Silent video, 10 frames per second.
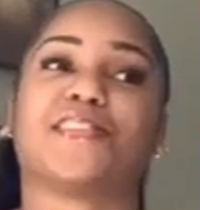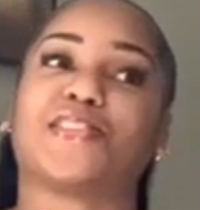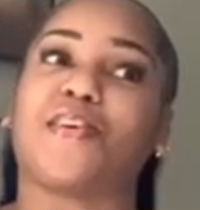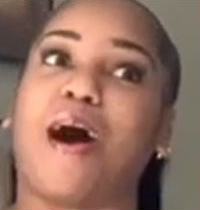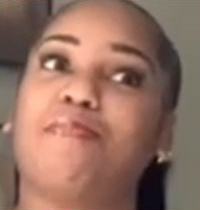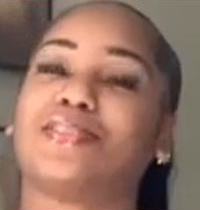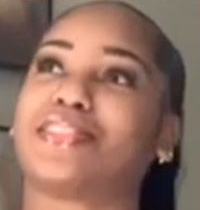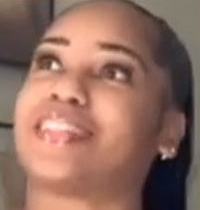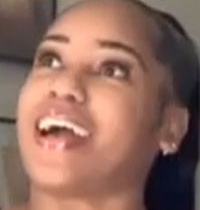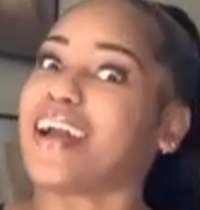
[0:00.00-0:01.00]
So I'm
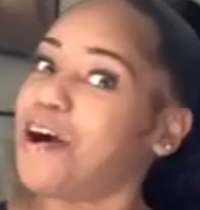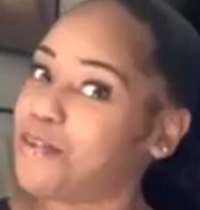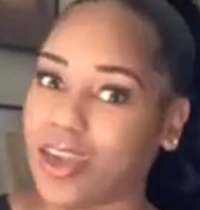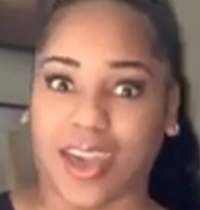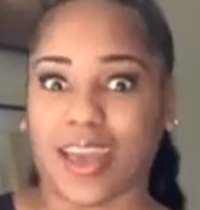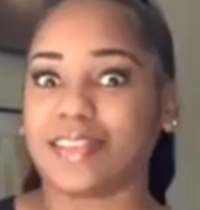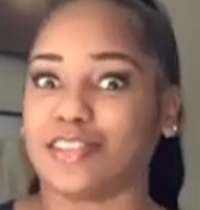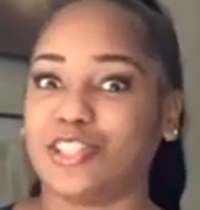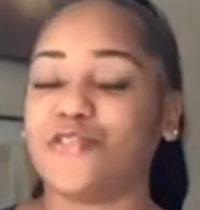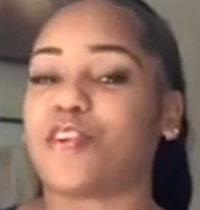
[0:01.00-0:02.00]
just like, okay, so
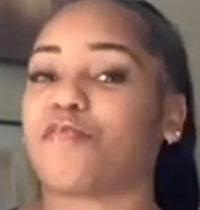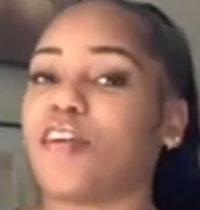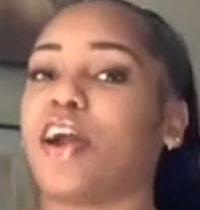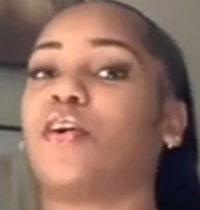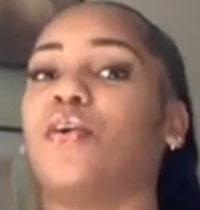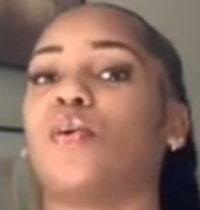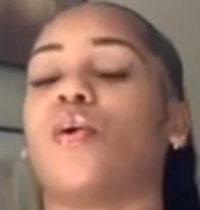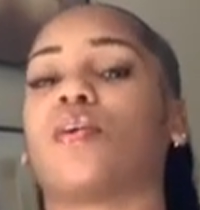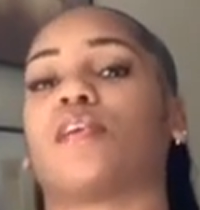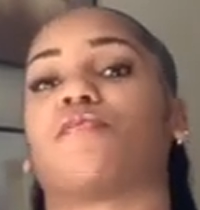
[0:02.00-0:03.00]
she want to fight, cool,
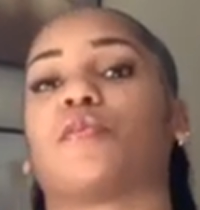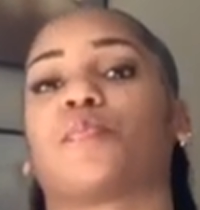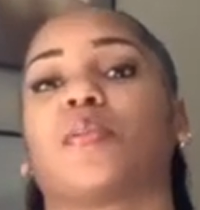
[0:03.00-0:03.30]
or whatever.